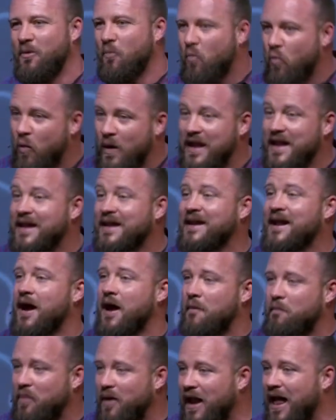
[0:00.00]
when
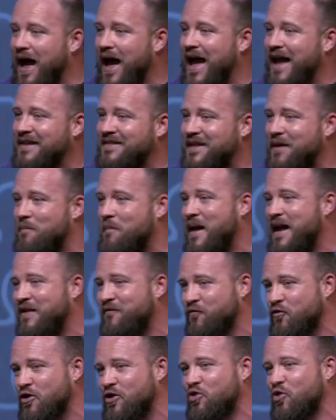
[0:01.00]
applied, that make
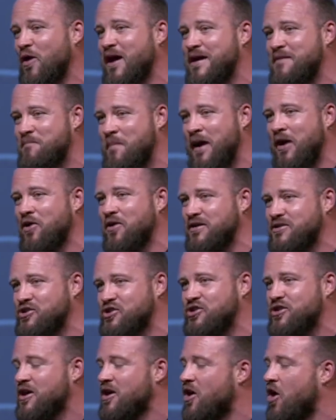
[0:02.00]
for a great
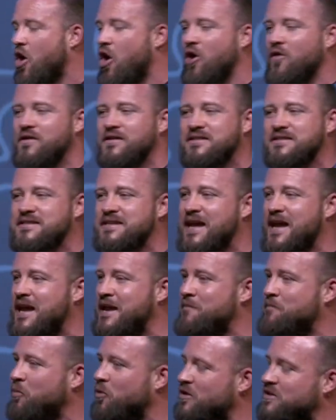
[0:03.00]
marriage are the
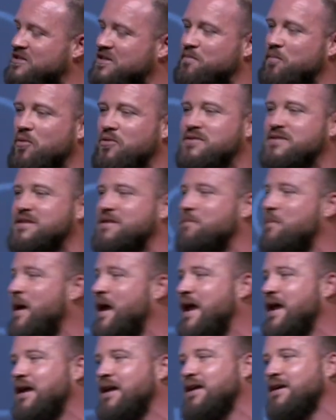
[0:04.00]
same principles that
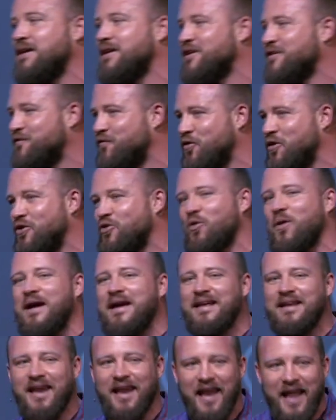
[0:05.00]
make for a
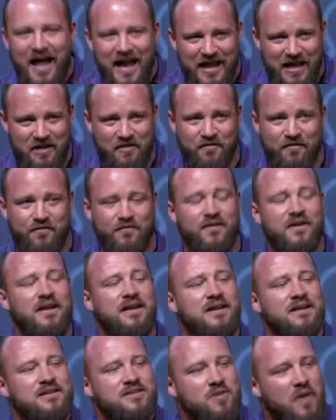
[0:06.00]
great life.
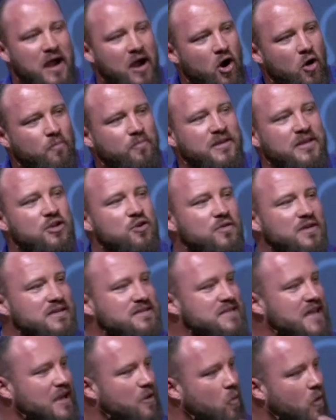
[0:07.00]
So I hope that you can
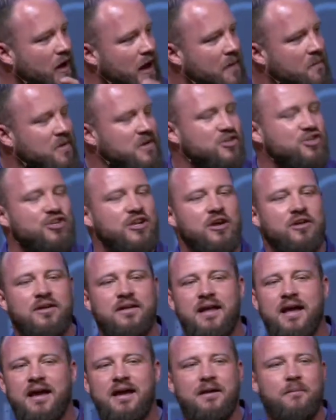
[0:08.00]
take what I'm going to share
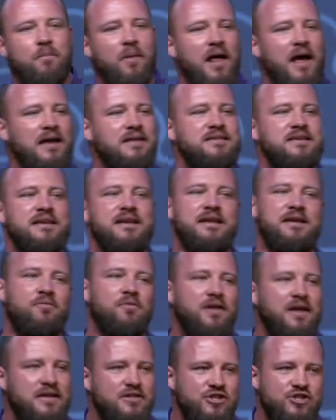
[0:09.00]
today and apply it to any
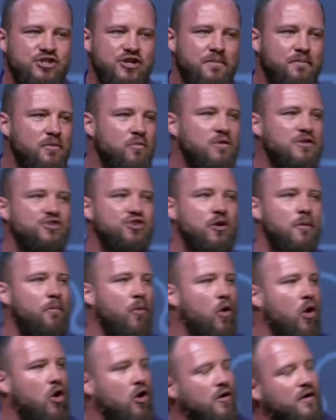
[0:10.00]
relationship in which you're a
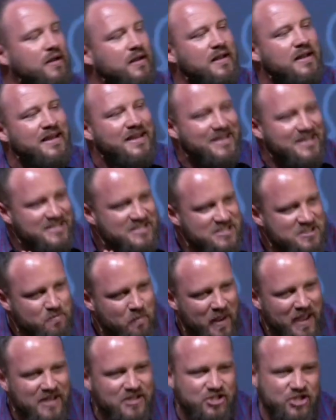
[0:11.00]
part,
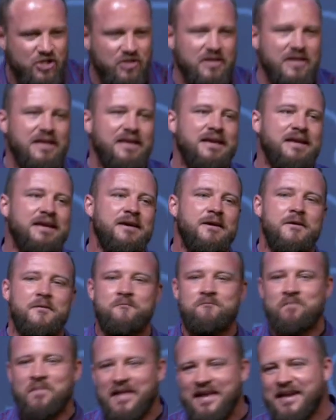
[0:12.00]
especially
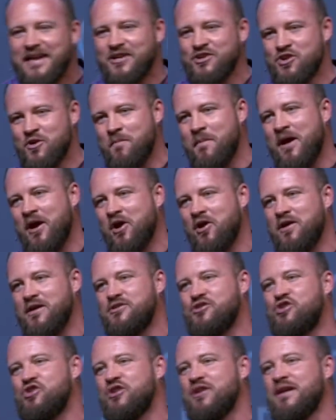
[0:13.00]
in your
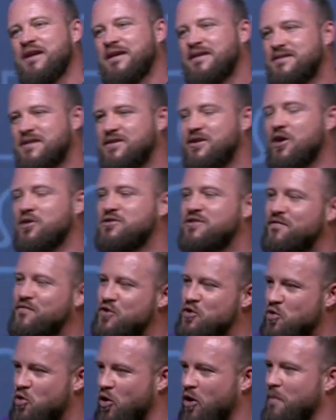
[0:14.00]
marriage, to those of
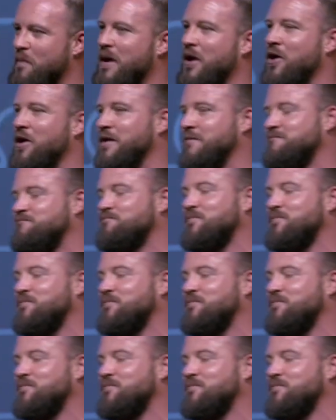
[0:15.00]
you who are married.